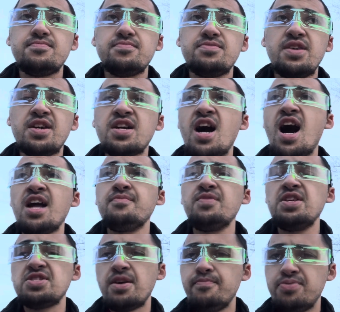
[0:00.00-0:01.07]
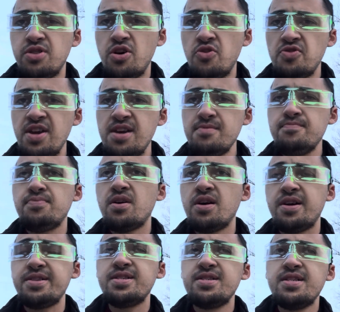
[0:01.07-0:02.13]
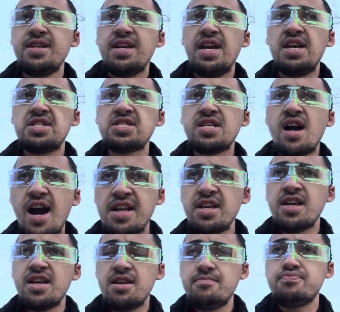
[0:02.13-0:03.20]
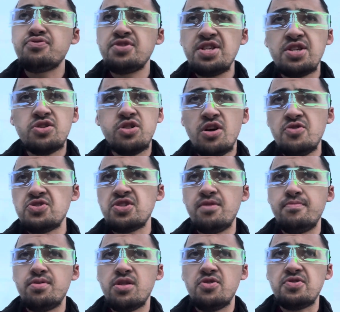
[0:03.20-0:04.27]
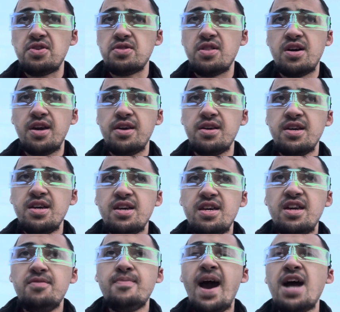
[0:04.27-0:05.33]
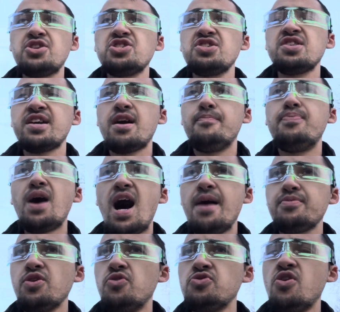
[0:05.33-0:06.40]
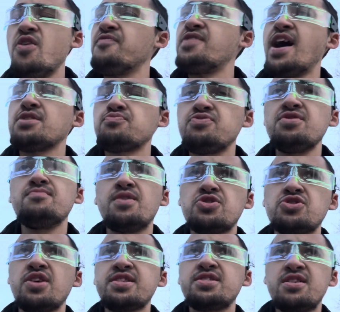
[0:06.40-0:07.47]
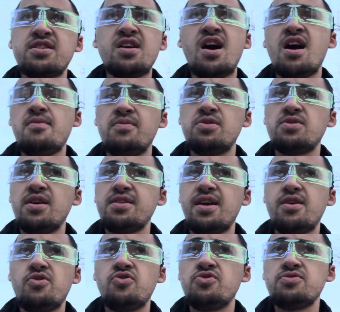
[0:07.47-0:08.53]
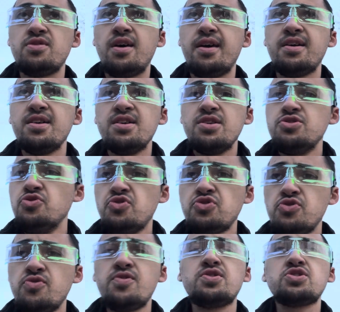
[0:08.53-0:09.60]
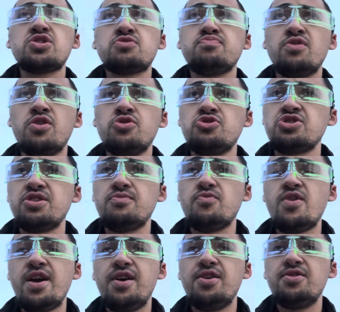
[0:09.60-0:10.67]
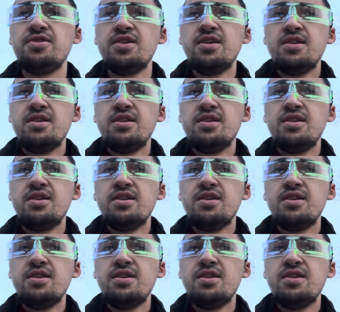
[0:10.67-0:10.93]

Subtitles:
the economy is imploding, but it's kind of getting pretty close to imploding. Like, imagine like a bomb going off. That's pretty much like the economy right now, or like nuclear explosion where